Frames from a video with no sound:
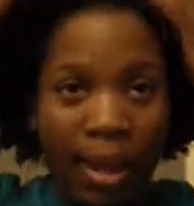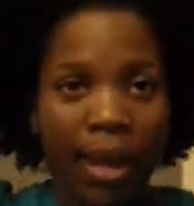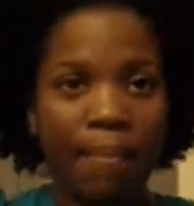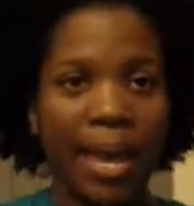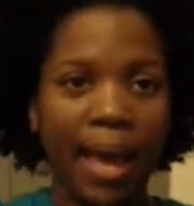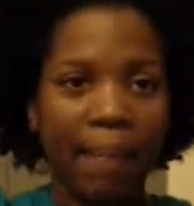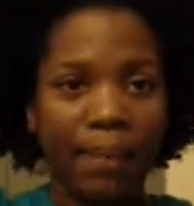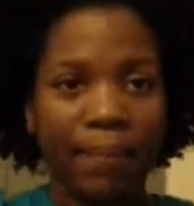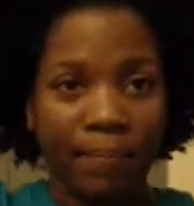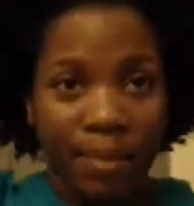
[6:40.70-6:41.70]
I'm
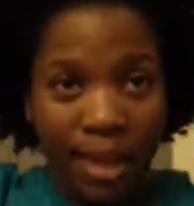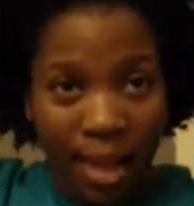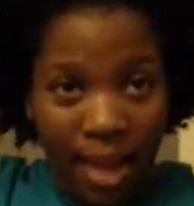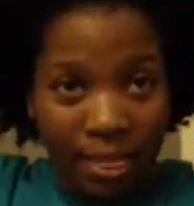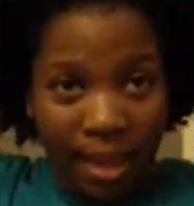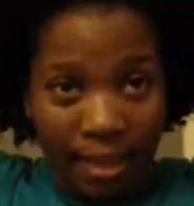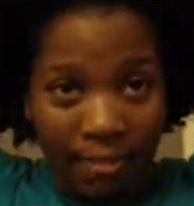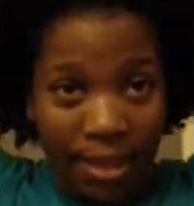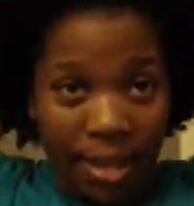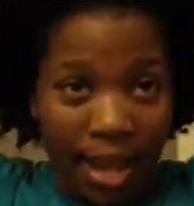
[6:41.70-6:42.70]
happy. I
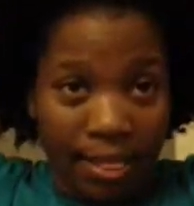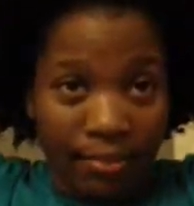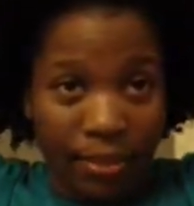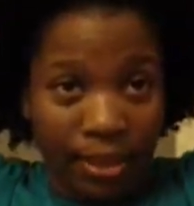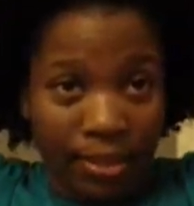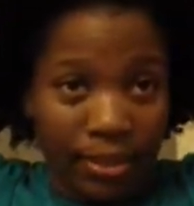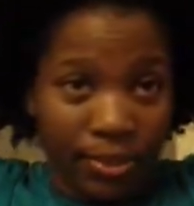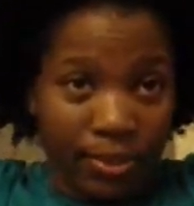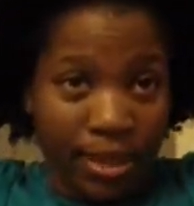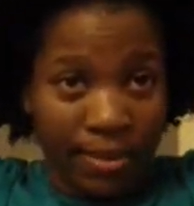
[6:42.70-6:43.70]
love it. I really
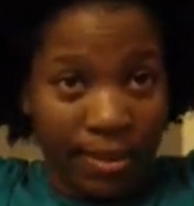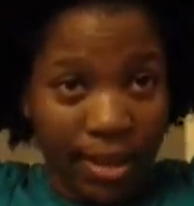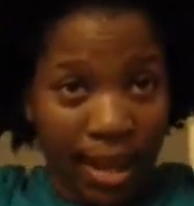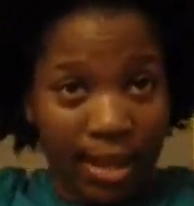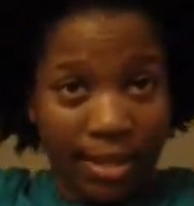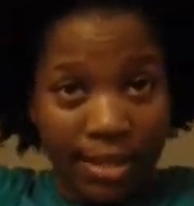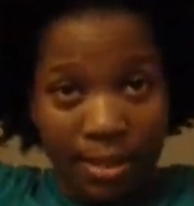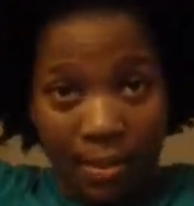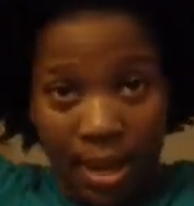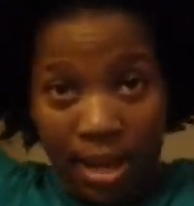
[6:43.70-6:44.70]
do love it. I can
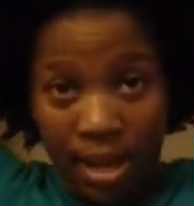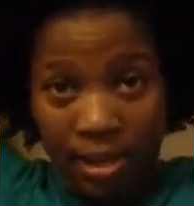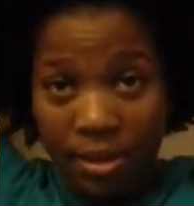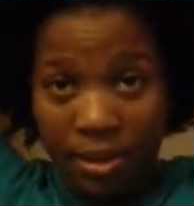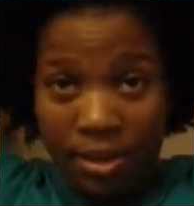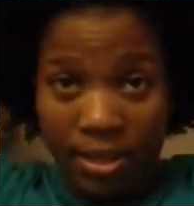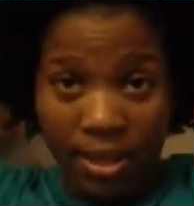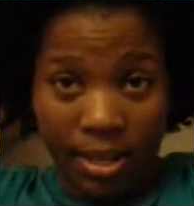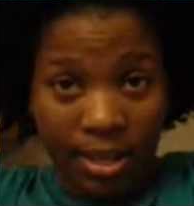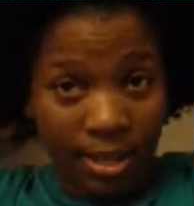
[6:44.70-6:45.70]
see my color on the
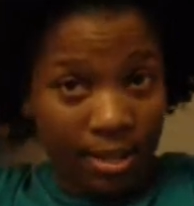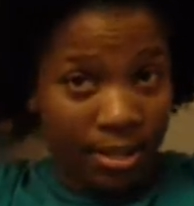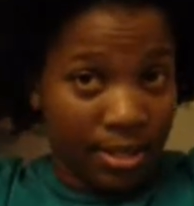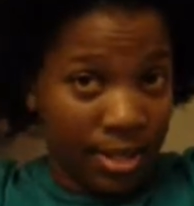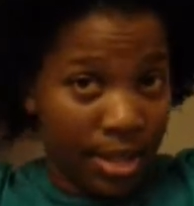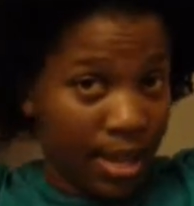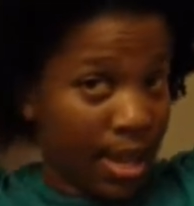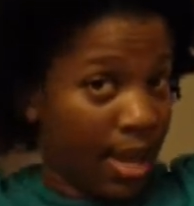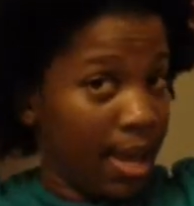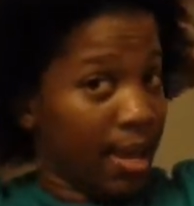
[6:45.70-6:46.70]
ends
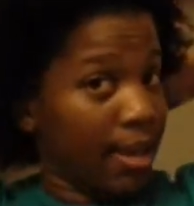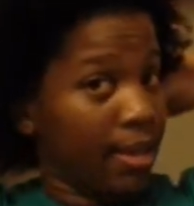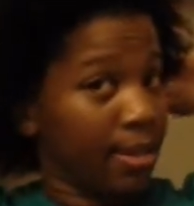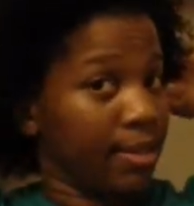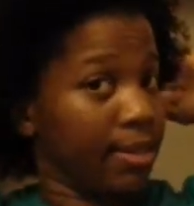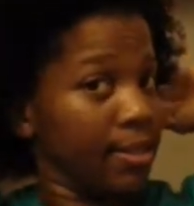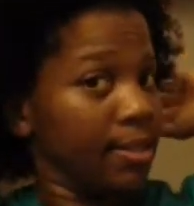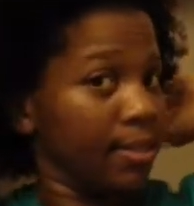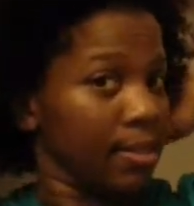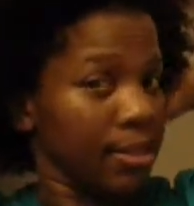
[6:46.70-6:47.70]
and
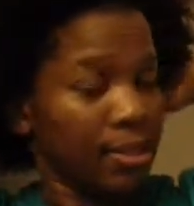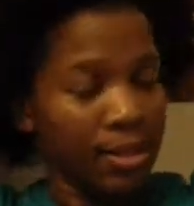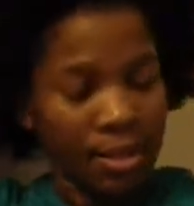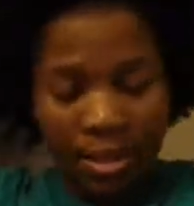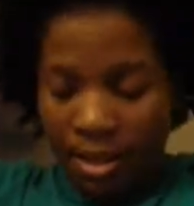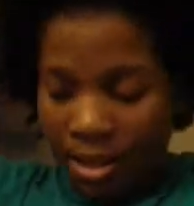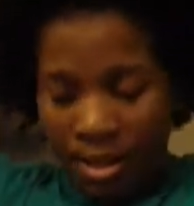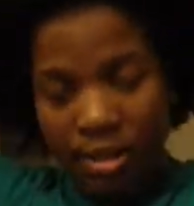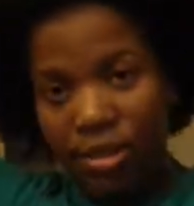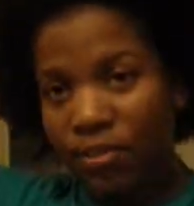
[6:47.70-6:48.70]

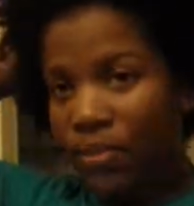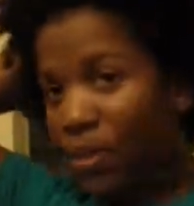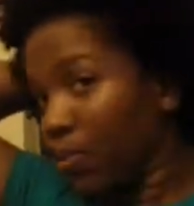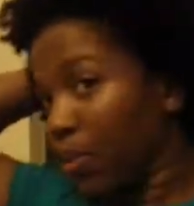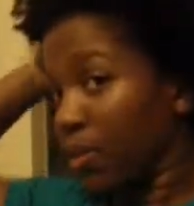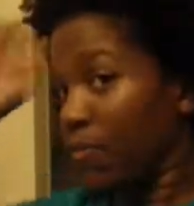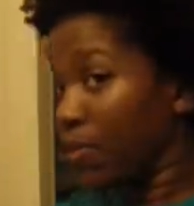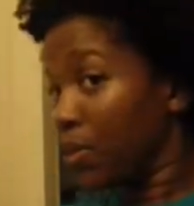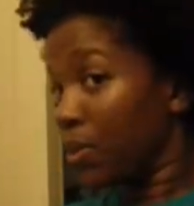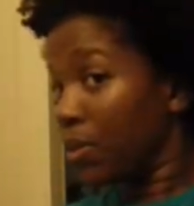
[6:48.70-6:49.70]
just feels really
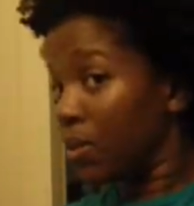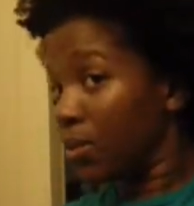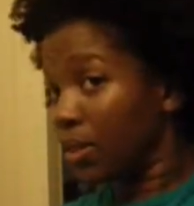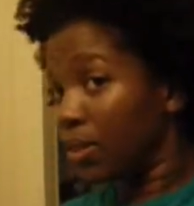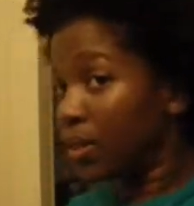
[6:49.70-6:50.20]
full.